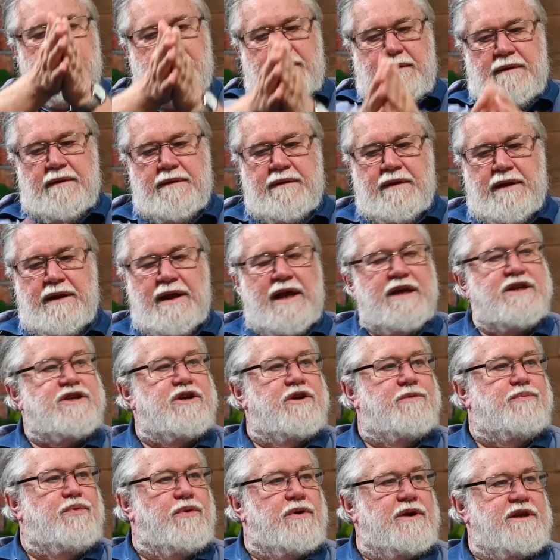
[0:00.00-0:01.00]
The
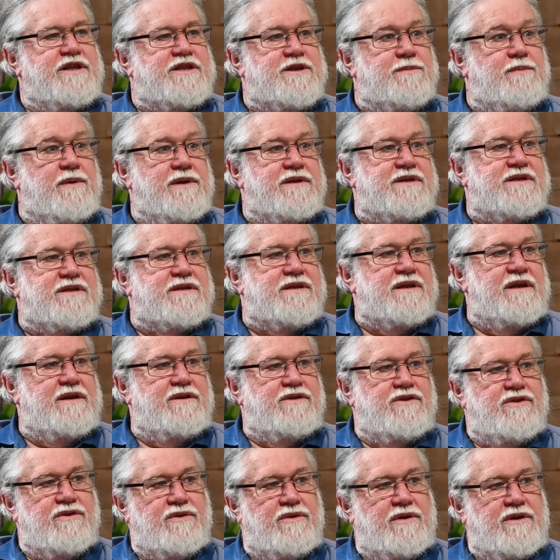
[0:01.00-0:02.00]
National Party splits
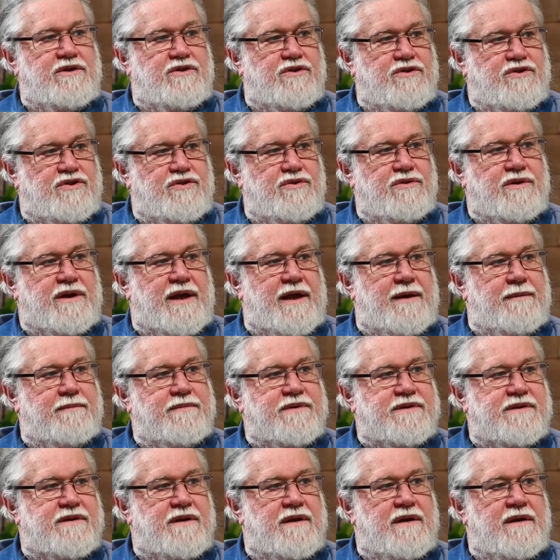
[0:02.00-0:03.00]
into two
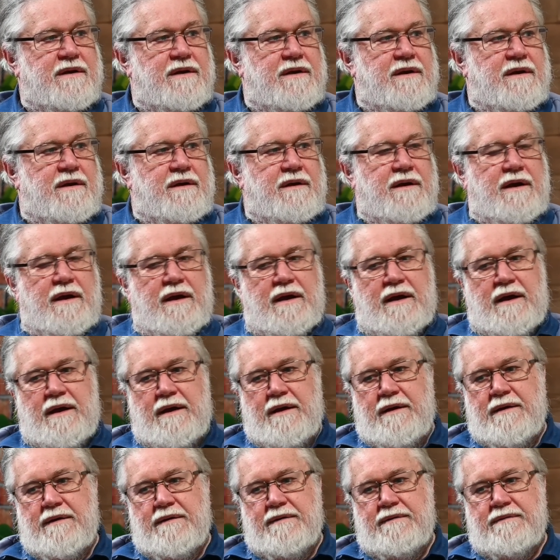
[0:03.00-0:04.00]
camps.
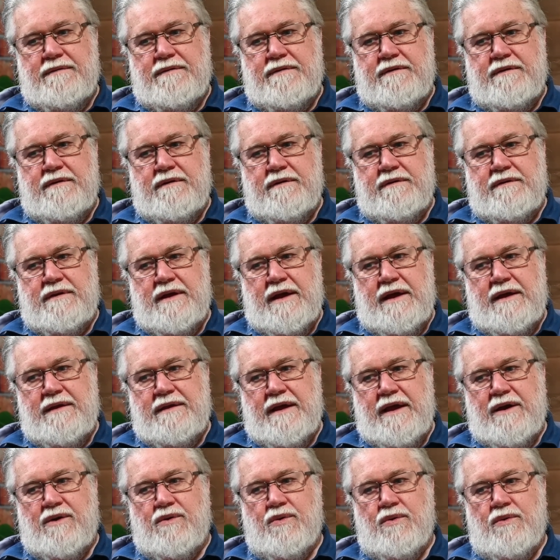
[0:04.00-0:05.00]

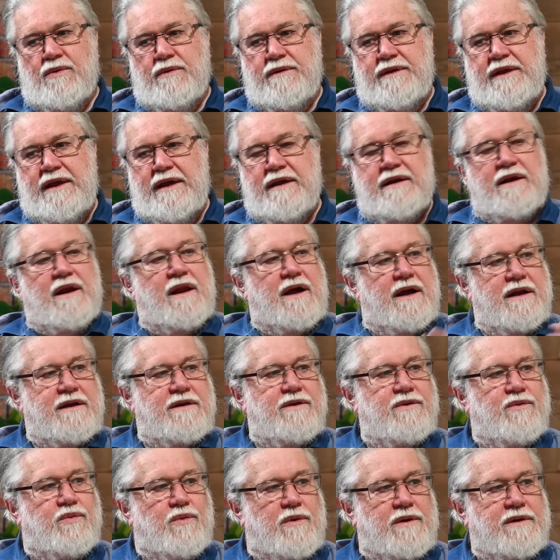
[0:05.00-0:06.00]
They call the
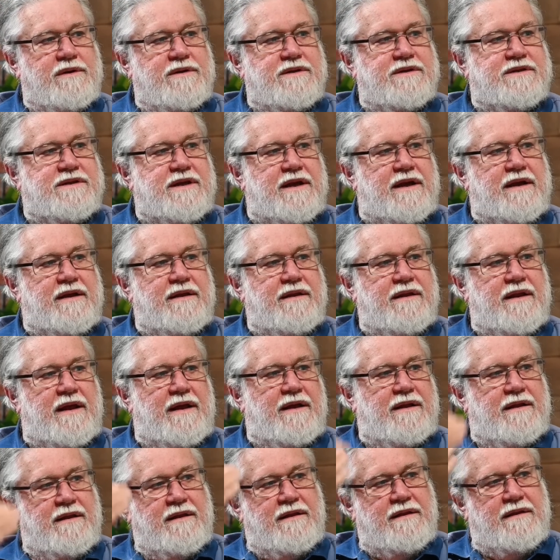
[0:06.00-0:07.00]
enlightened ones
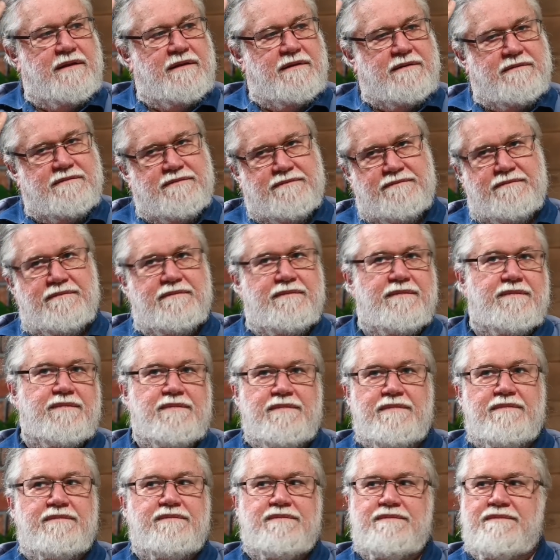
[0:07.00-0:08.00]
and
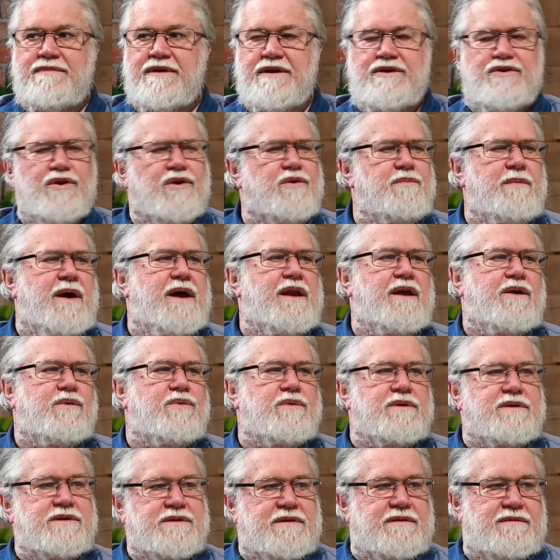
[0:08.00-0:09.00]
the dogmatic
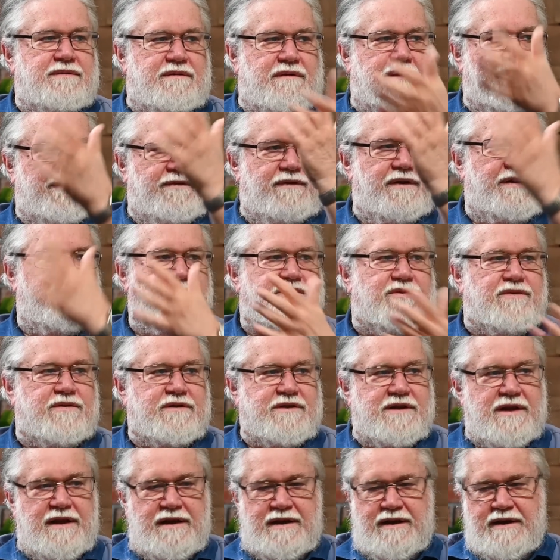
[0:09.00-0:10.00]
ones, roughly
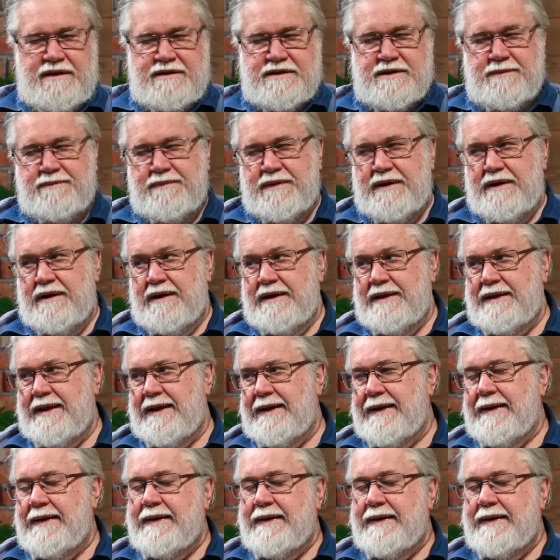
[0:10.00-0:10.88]
translating something like that.